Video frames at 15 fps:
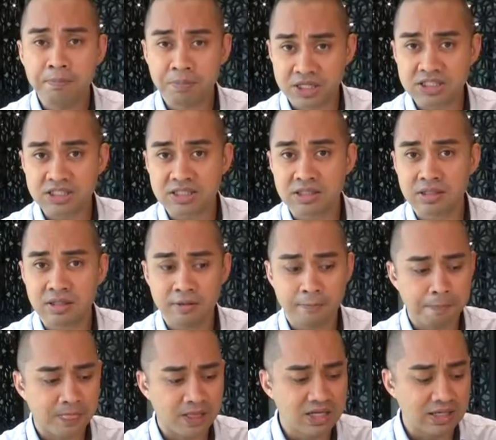
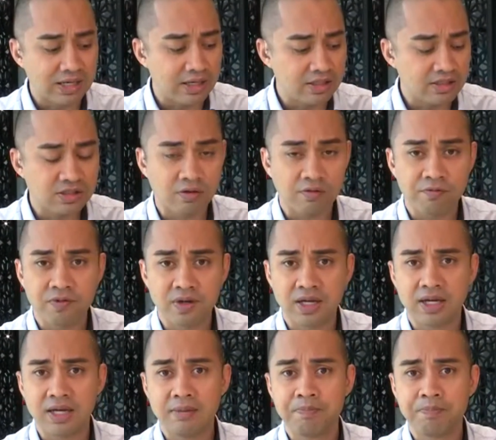personal areas of
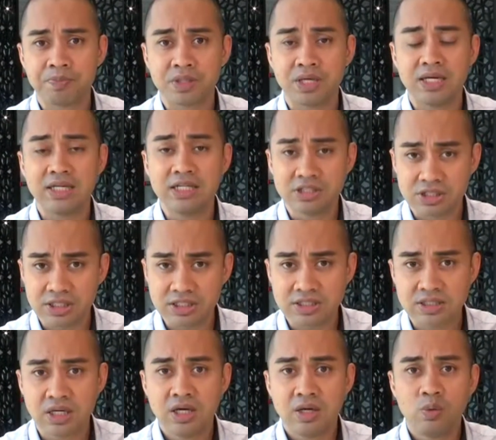um, uh,
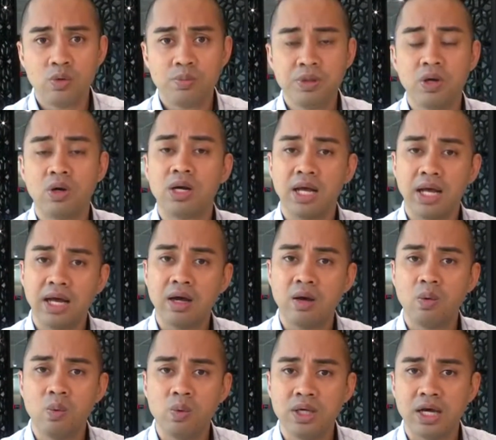interest would be on
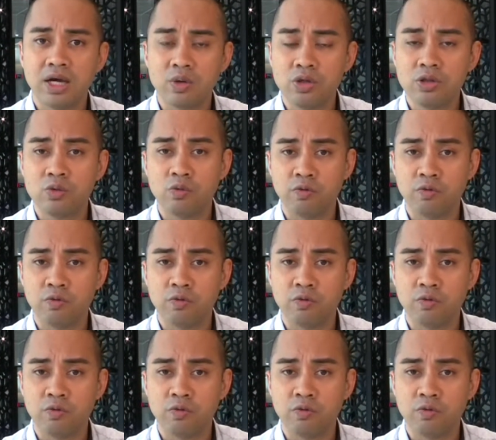how we are going to